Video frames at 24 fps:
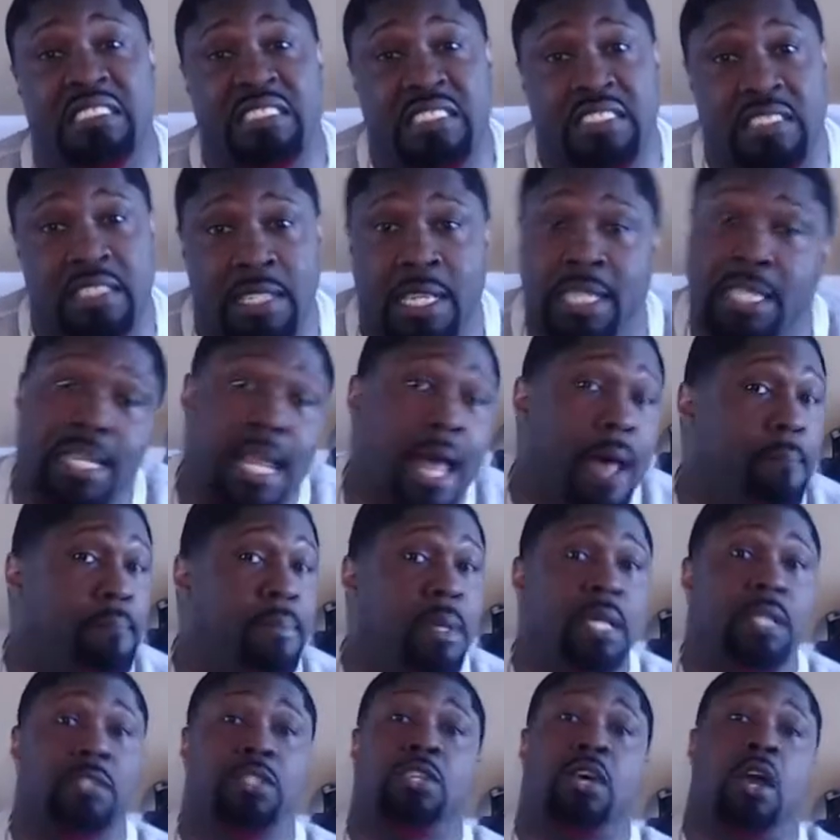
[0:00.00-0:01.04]
That's not
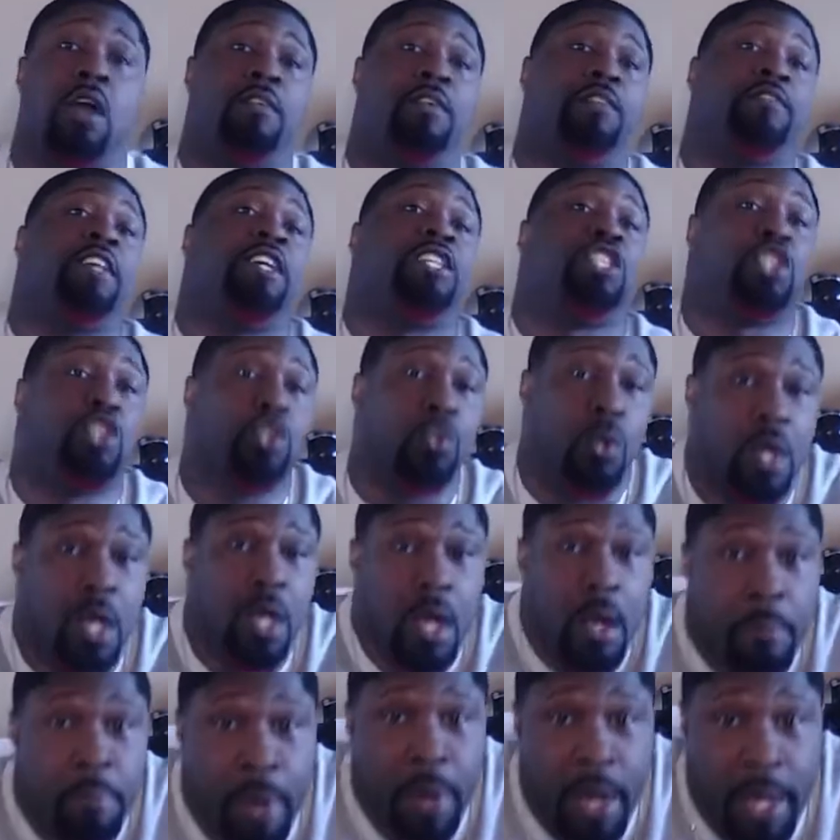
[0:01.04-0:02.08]
me. Sorry if that's you.
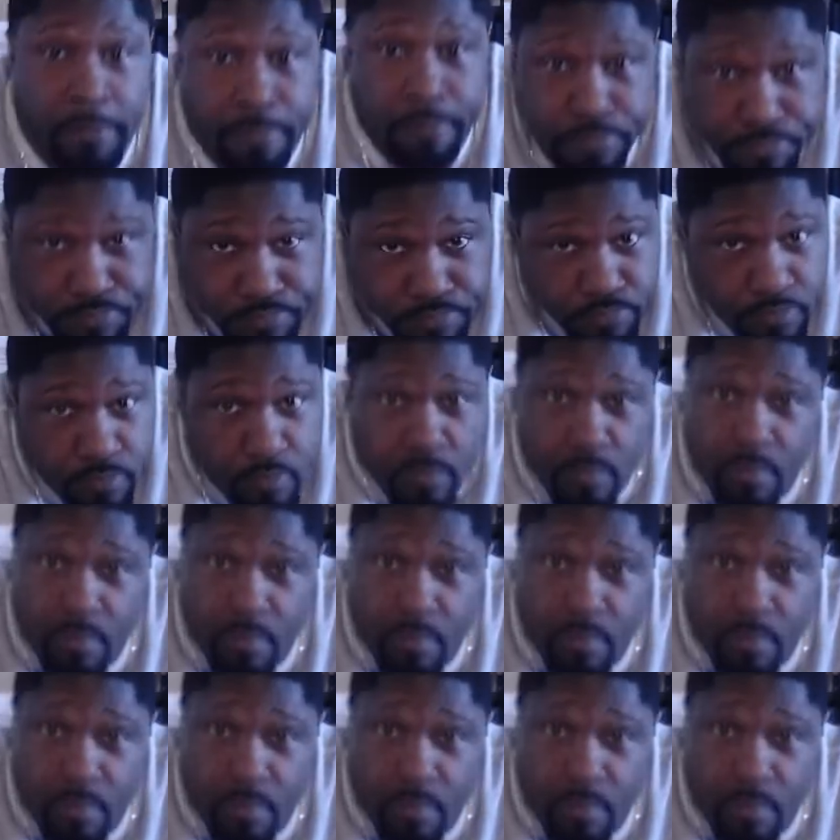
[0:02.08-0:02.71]
But